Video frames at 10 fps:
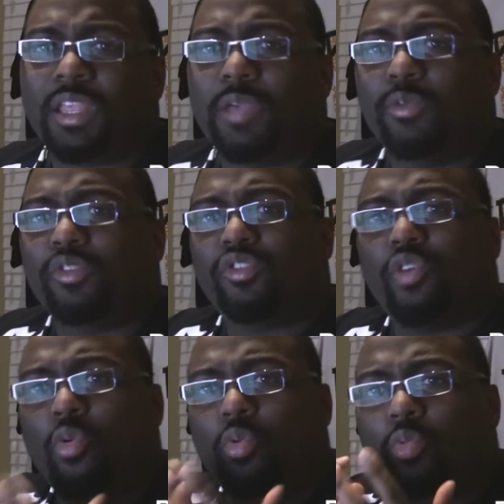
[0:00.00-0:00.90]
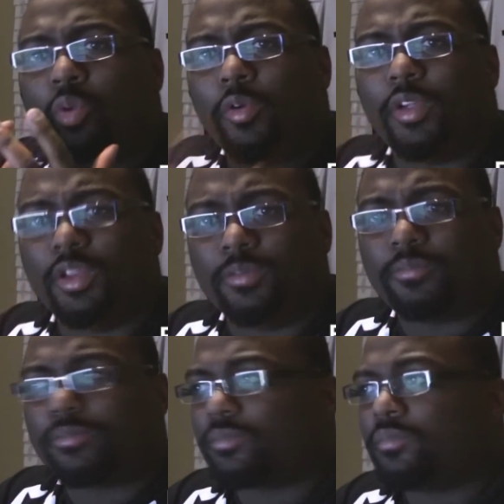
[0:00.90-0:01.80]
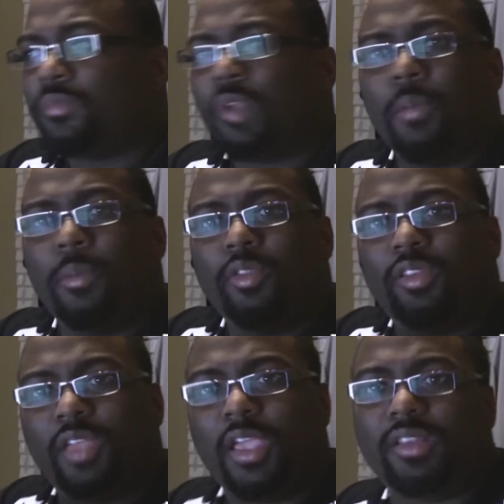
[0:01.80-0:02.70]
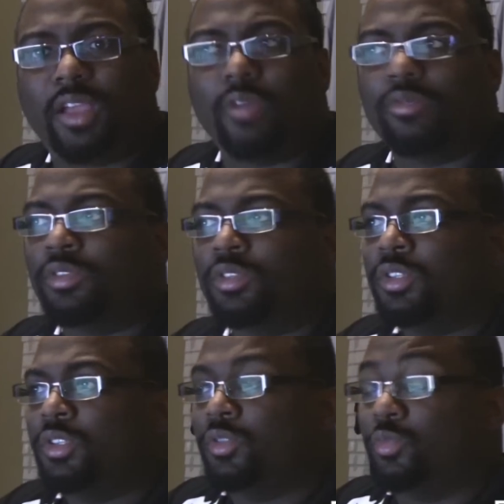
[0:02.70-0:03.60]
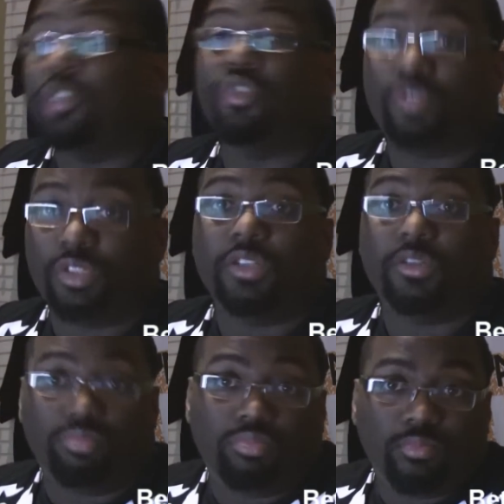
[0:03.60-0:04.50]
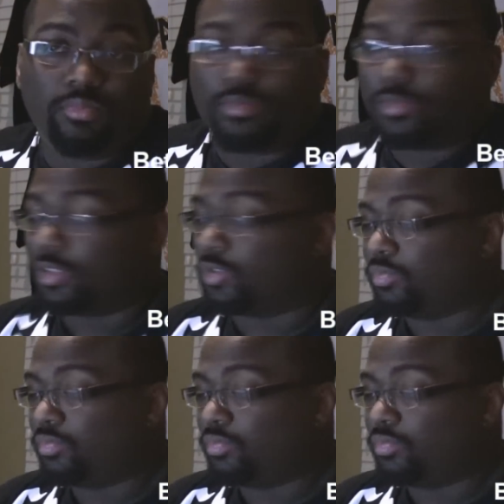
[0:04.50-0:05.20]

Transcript: He was so worried about the takedown, which he, did